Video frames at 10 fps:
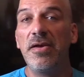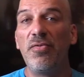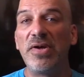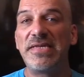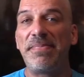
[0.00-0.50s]

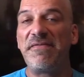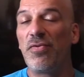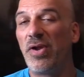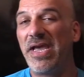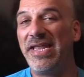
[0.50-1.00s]
What's up,
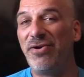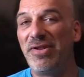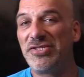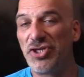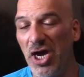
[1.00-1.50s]
everyone? How you doing?
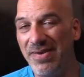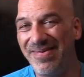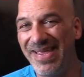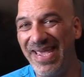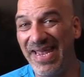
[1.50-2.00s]
It's John,
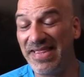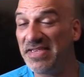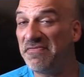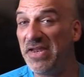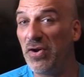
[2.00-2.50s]
and in
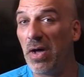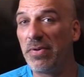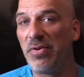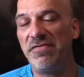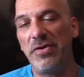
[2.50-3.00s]
this video I'll
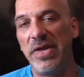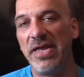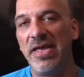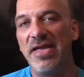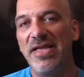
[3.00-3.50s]
be
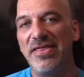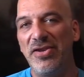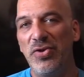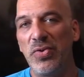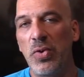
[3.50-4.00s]
reviewing the
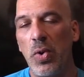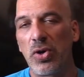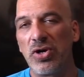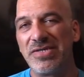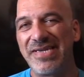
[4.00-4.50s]
new
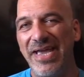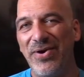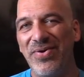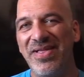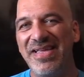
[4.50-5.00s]
quarter
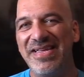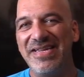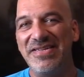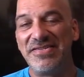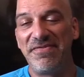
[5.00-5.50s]
scale
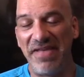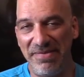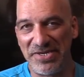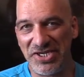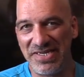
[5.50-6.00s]

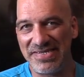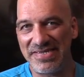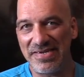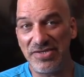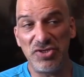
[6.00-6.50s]
vending
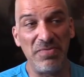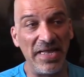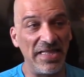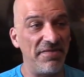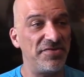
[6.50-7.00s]
machines. To my
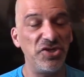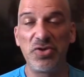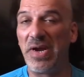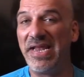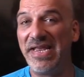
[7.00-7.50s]
left, to
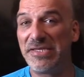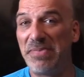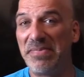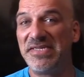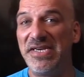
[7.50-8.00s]
your right is
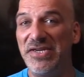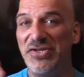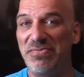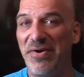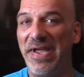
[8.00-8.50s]
Pepsi.
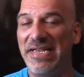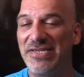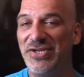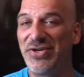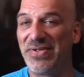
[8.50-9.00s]
To my right,
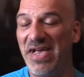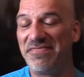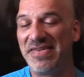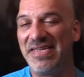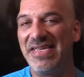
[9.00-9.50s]
to your
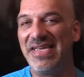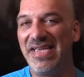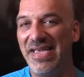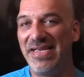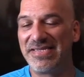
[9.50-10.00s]
left
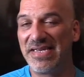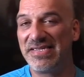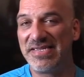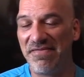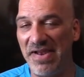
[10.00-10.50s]
is
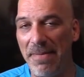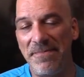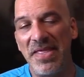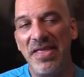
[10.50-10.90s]
7up.